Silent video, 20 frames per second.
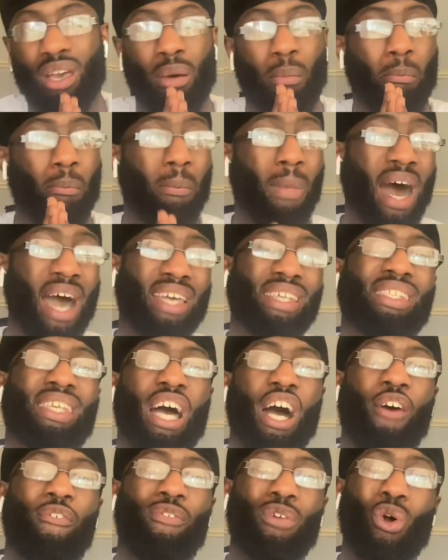
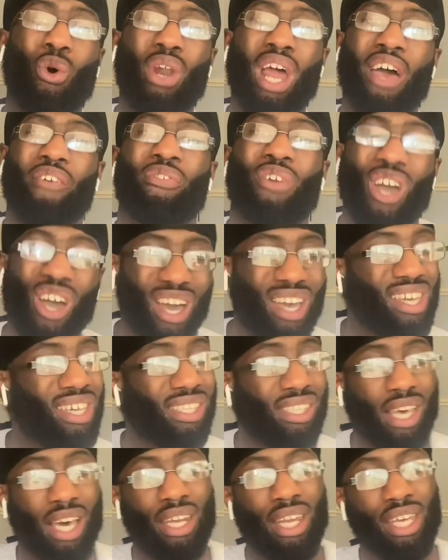Myself,
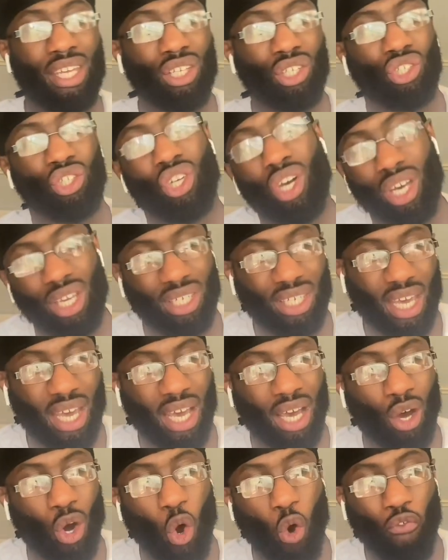LowLifeCurtis, and I enjoyed
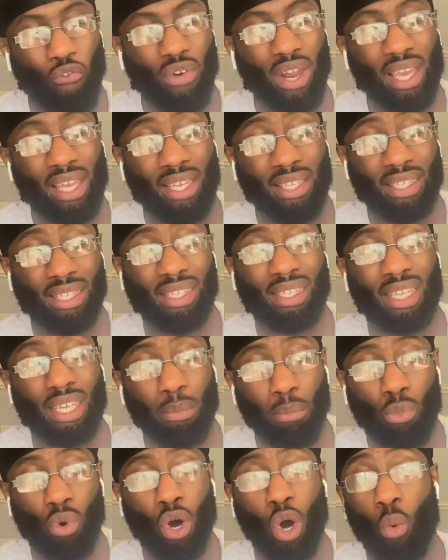that. Hopefully I get to see
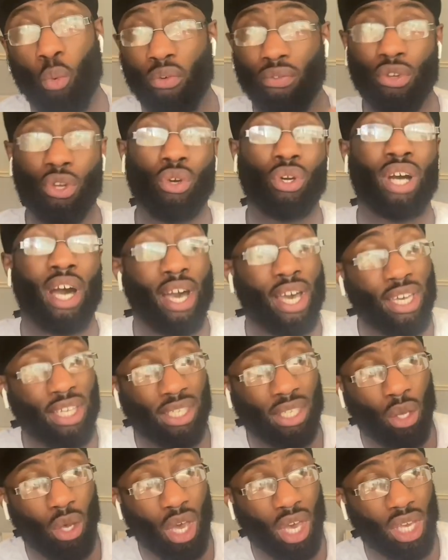more with you
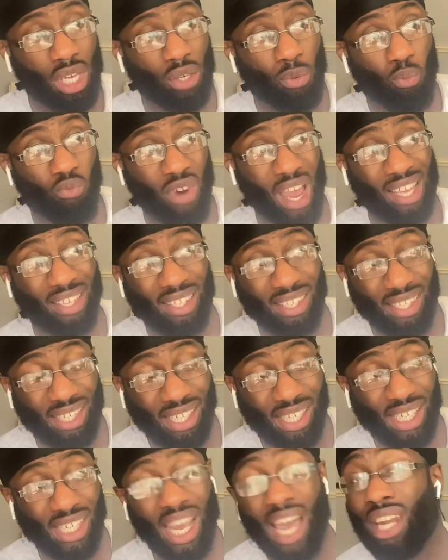guys reacting to
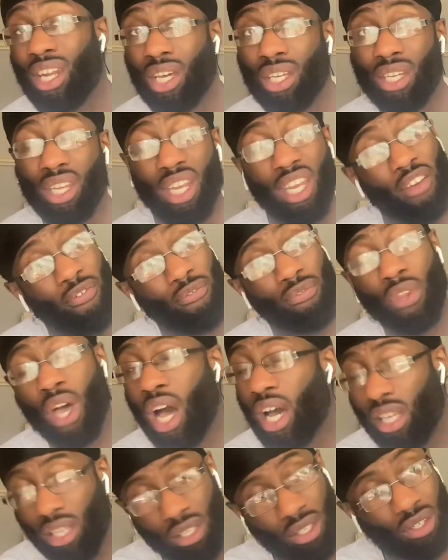Shaman. If
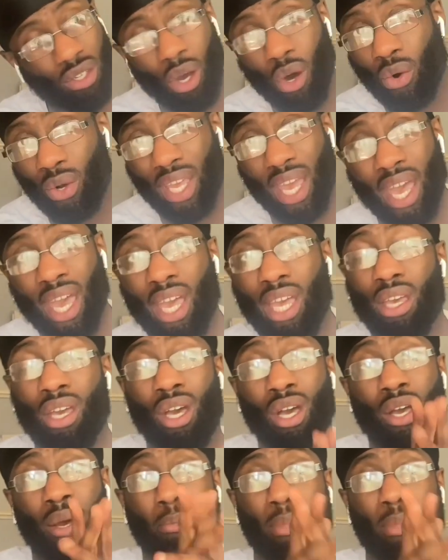not, it's okay.